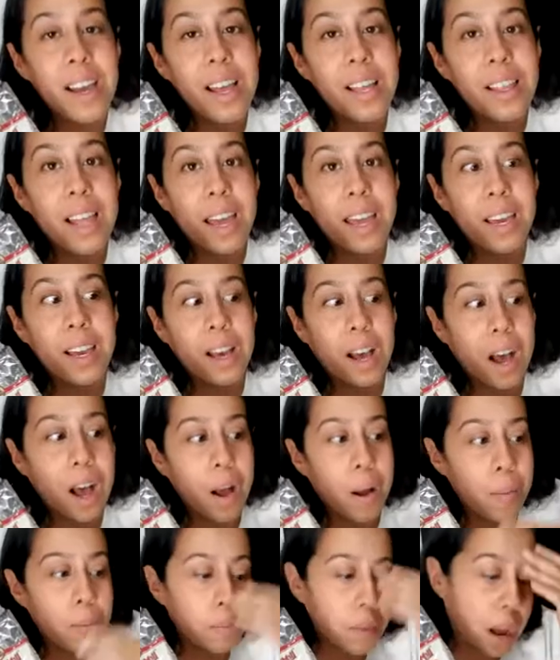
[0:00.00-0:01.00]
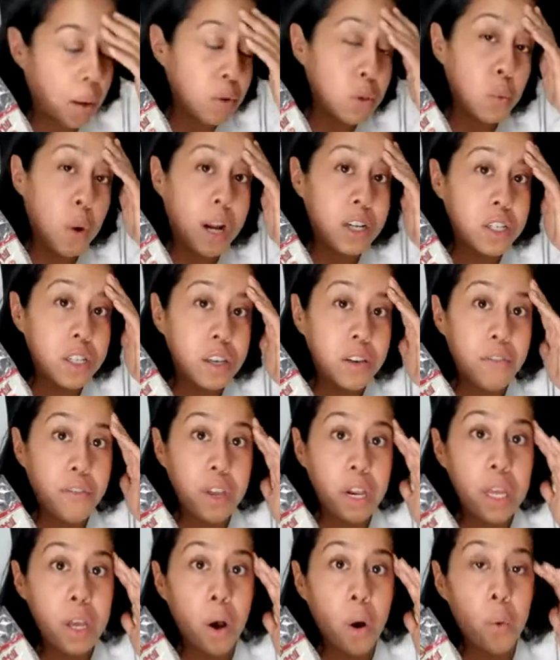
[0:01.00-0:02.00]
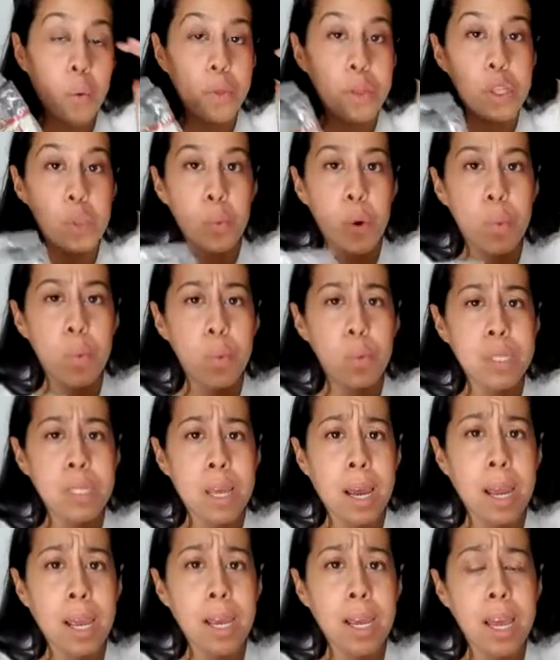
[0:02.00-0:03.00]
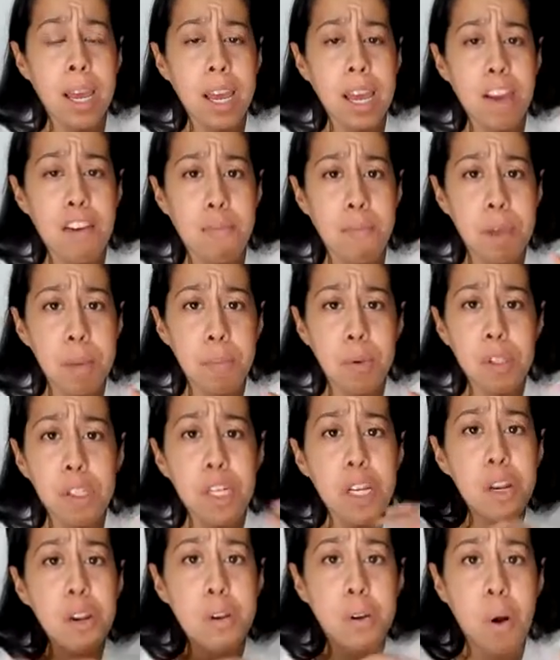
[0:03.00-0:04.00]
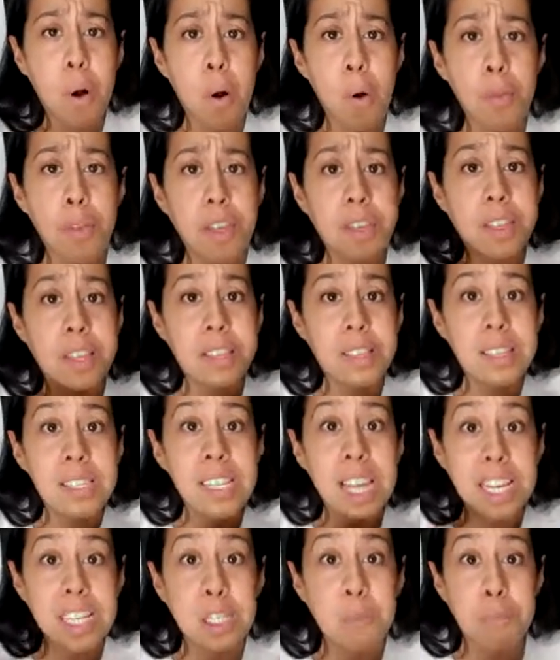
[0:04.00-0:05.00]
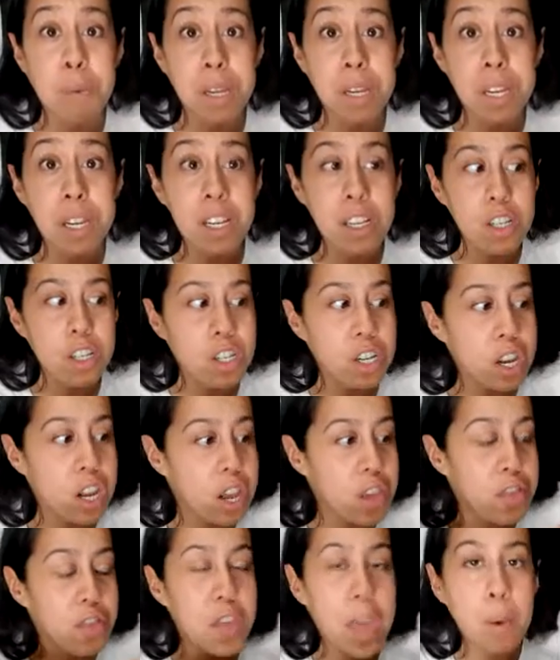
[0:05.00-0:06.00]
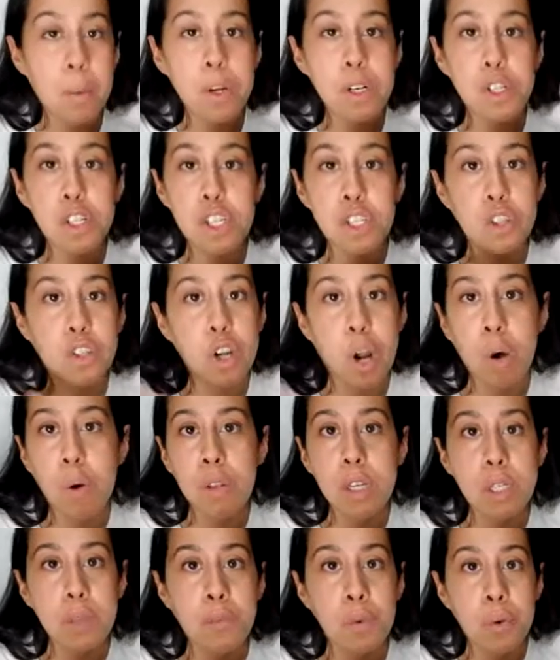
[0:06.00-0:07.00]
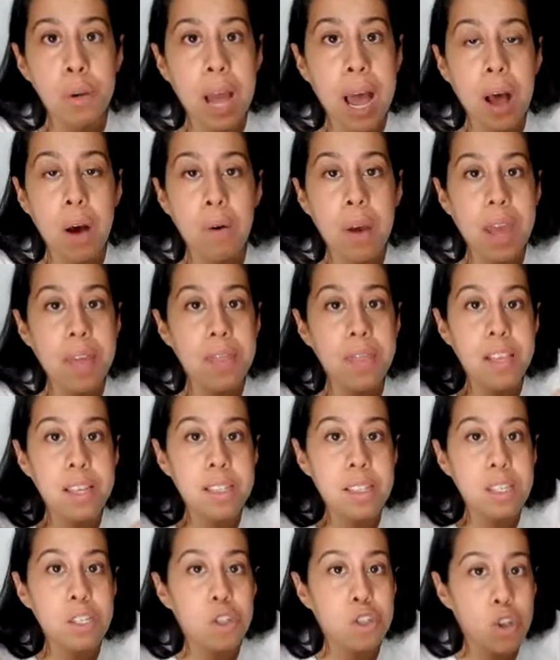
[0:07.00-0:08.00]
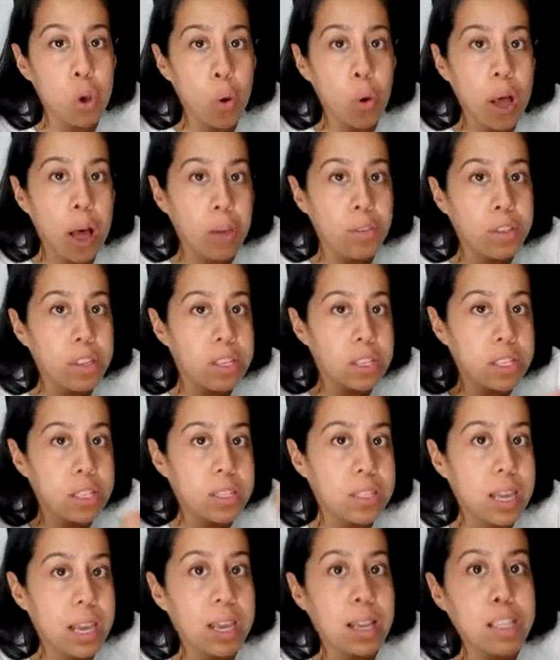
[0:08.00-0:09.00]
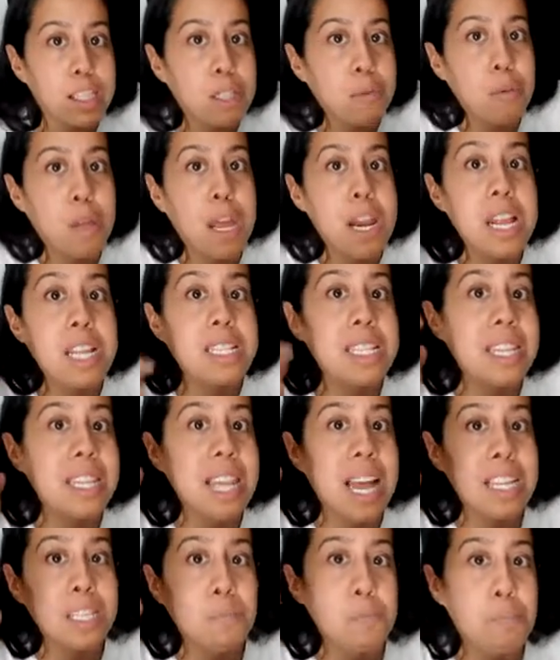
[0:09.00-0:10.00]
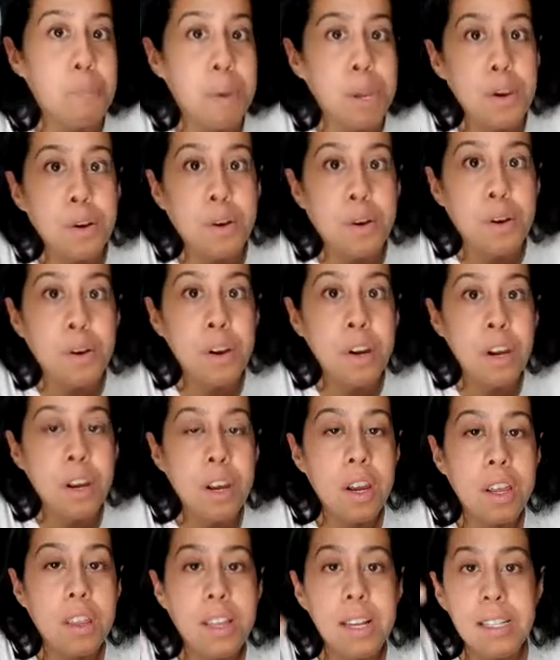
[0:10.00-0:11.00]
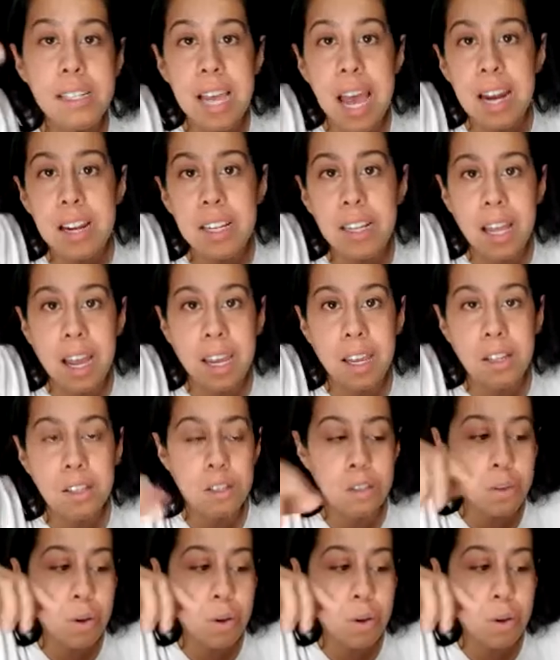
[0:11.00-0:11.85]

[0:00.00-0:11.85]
Like, I was watching a video when this woman was like, if people didn't know that this is like spinach, they would just throw this food out. And this is so healthy. This is like, and it's less bitter than dandelions.